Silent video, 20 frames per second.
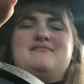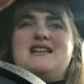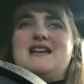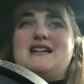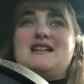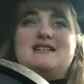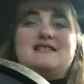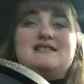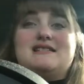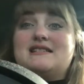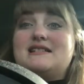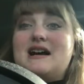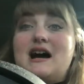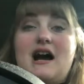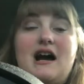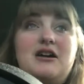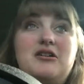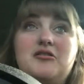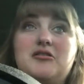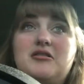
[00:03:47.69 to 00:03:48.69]
in
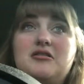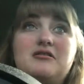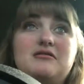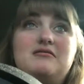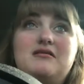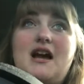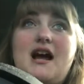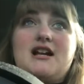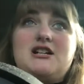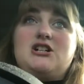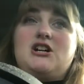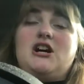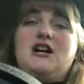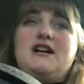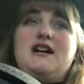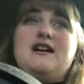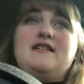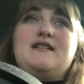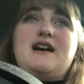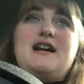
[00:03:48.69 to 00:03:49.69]
style at
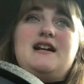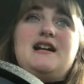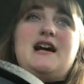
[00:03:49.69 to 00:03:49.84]
Target right